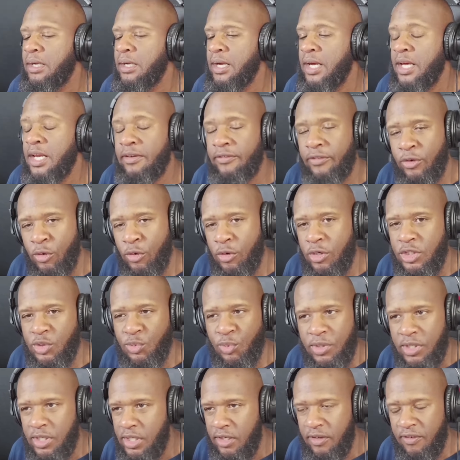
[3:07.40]
And of course,
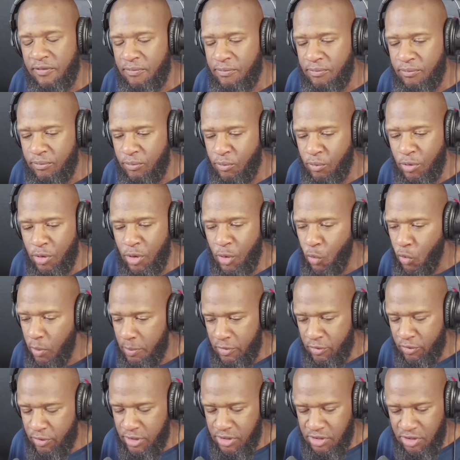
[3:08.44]
we give you know
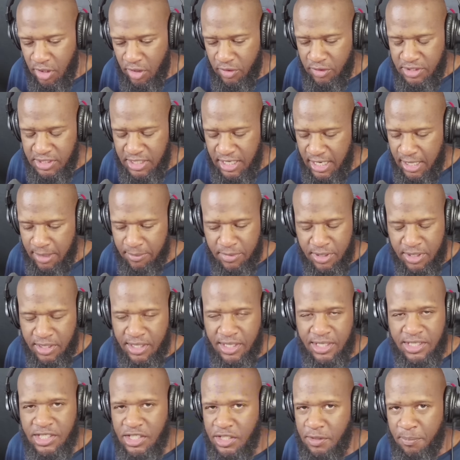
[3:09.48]
women rings all the time in
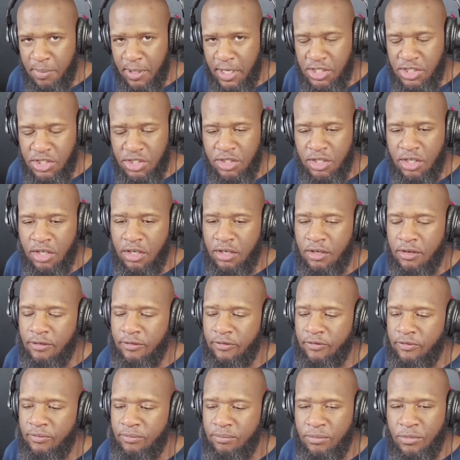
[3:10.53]
anticipation
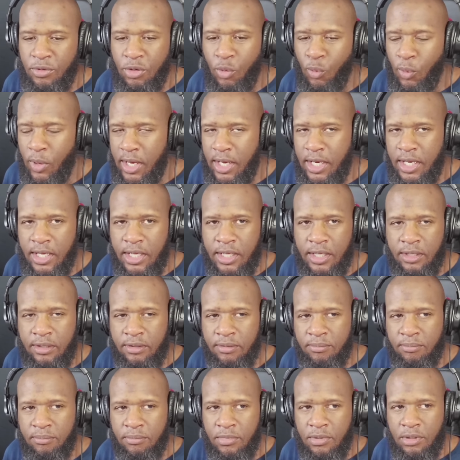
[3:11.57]
of the
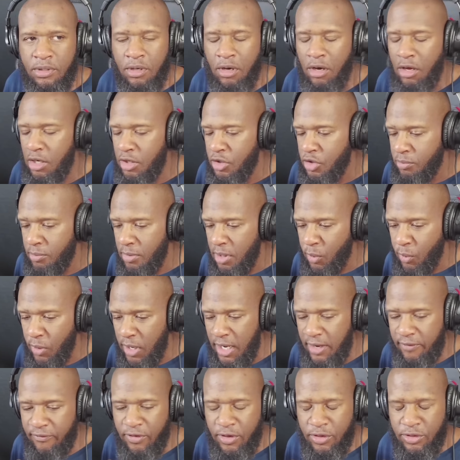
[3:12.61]
wedding, calling you my
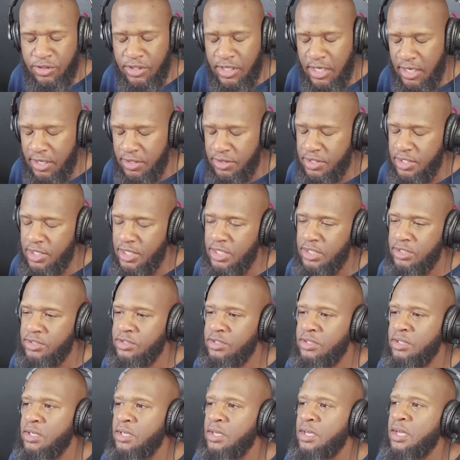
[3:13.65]
wife, all those kind of
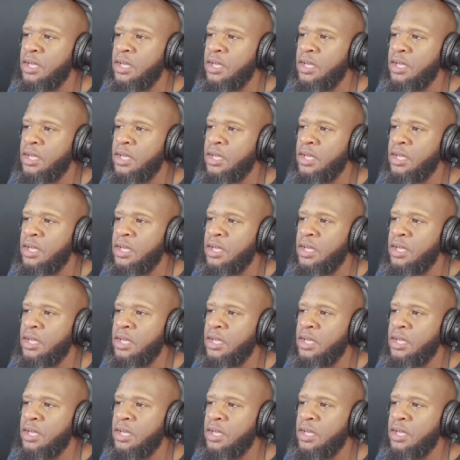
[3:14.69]
things.